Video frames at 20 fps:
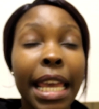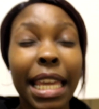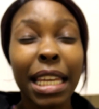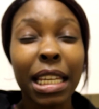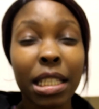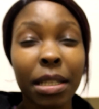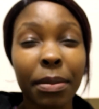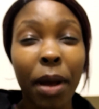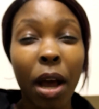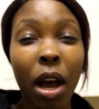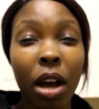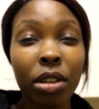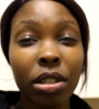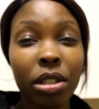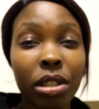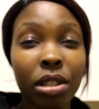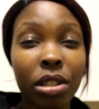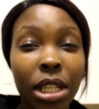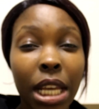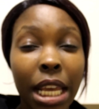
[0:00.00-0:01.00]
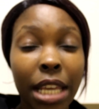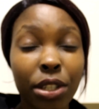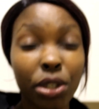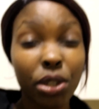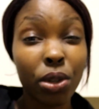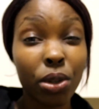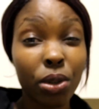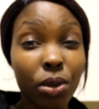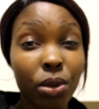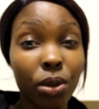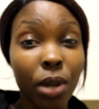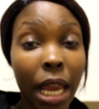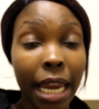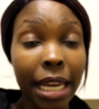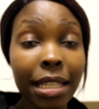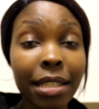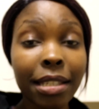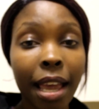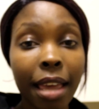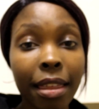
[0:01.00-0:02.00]
It is about 10 to
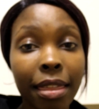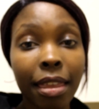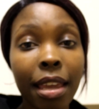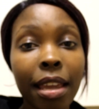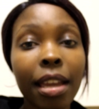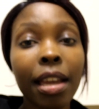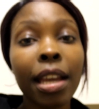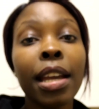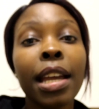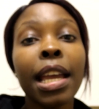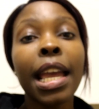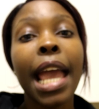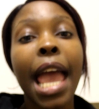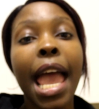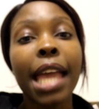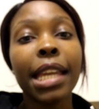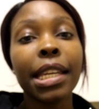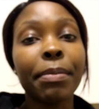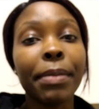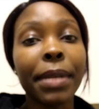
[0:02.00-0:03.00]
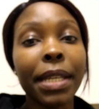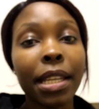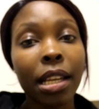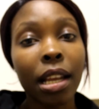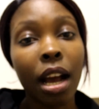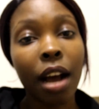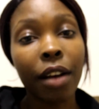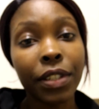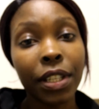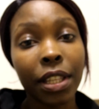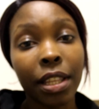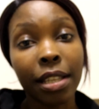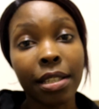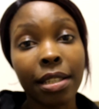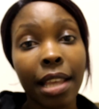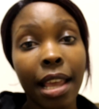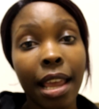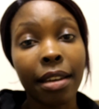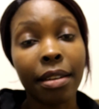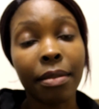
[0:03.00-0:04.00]
8 I think, and immediately after this
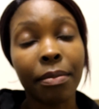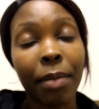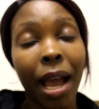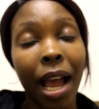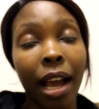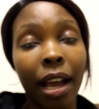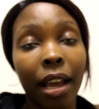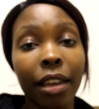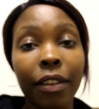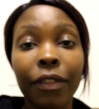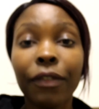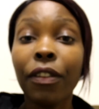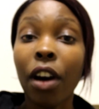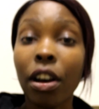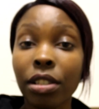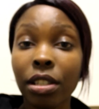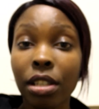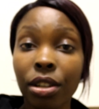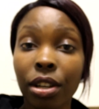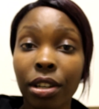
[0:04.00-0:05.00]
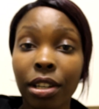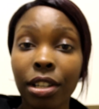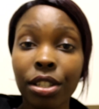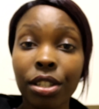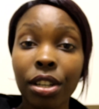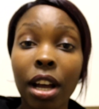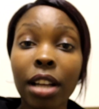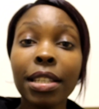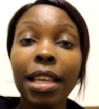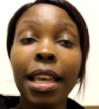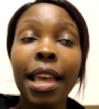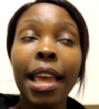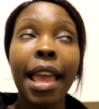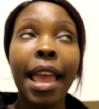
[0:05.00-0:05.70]
then my fast is gonna start,